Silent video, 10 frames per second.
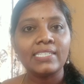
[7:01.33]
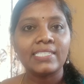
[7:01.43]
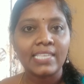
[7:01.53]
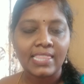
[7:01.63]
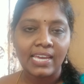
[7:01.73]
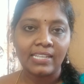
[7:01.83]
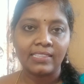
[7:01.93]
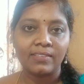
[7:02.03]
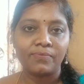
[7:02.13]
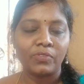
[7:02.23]

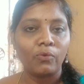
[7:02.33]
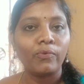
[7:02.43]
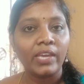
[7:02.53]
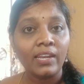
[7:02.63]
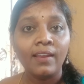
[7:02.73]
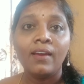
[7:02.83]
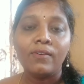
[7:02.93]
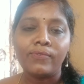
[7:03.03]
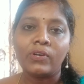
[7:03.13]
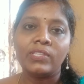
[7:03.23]
Siddharth, where
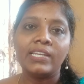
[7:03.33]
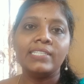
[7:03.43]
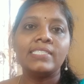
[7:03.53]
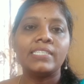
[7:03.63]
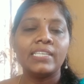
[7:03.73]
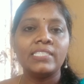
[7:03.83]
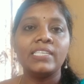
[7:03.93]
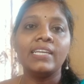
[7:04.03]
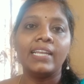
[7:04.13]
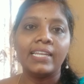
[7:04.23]
father is
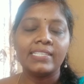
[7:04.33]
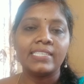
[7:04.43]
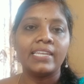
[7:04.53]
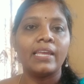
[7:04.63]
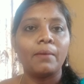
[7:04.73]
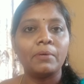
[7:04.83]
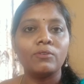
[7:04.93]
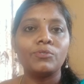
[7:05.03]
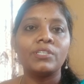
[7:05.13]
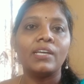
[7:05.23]
teaching lesson
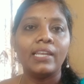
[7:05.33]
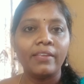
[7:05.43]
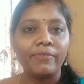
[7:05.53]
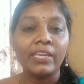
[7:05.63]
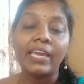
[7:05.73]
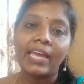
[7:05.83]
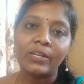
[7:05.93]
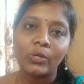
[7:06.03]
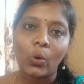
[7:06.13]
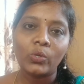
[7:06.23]
about living
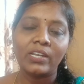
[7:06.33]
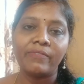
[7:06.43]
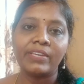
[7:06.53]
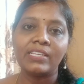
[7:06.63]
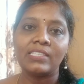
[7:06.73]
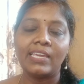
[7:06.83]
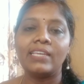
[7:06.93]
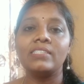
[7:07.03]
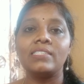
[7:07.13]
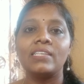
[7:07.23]
and non-living
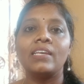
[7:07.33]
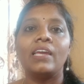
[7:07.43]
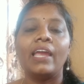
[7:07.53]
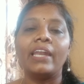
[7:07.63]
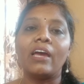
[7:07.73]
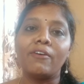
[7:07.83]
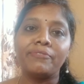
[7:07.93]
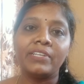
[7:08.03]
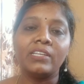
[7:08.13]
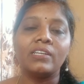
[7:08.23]
things, and
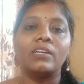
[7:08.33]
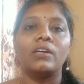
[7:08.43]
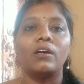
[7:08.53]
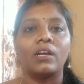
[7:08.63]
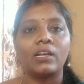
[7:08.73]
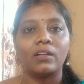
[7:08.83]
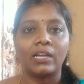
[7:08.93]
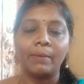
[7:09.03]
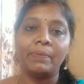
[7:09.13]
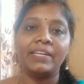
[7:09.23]
after
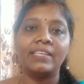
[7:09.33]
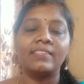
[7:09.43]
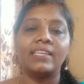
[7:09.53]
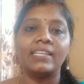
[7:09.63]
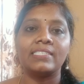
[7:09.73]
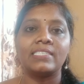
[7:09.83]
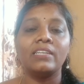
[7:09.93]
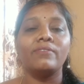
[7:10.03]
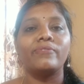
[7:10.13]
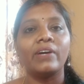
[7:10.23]
completing the
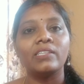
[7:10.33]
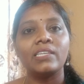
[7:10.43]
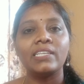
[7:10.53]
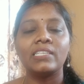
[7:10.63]
lesson, father